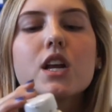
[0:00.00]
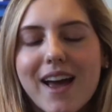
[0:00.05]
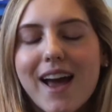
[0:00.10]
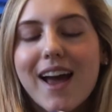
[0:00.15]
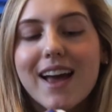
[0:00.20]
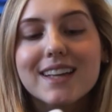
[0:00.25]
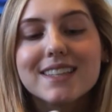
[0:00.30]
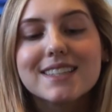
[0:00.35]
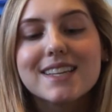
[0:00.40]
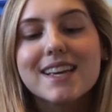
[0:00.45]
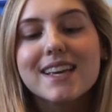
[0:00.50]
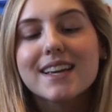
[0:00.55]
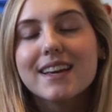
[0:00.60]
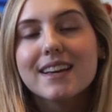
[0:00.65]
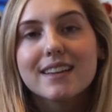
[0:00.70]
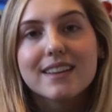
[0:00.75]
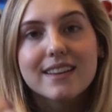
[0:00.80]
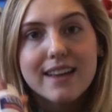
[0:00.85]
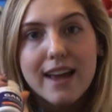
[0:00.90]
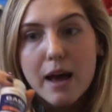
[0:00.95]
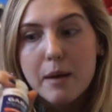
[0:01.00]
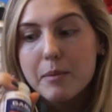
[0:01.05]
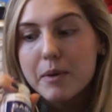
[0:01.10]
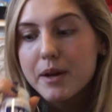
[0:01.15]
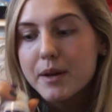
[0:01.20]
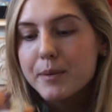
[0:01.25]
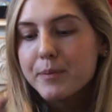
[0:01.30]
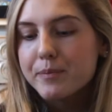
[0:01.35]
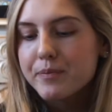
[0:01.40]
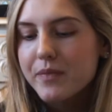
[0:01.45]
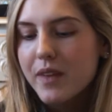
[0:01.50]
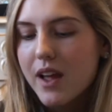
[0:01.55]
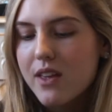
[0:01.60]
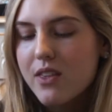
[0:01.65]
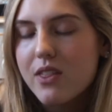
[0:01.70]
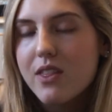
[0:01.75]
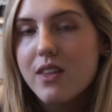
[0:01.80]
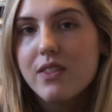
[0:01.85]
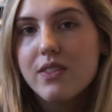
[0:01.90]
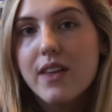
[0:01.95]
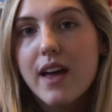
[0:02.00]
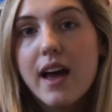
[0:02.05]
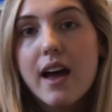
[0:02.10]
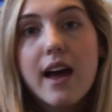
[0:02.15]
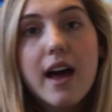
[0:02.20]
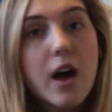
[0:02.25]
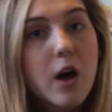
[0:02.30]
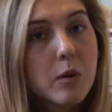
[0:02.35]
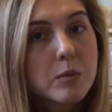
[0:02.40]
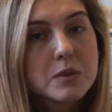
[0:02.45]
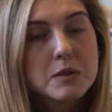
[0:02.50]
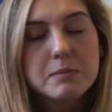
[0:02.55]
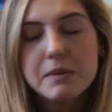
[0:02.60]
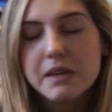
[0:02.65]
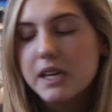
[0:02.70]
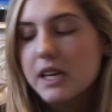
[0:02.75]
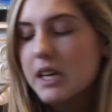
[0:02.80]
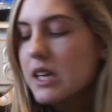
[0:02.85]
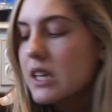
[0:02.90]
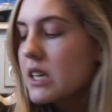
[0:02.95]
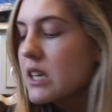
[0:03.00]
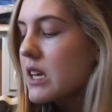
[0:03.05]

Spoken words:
I take GABA. I think that helps me.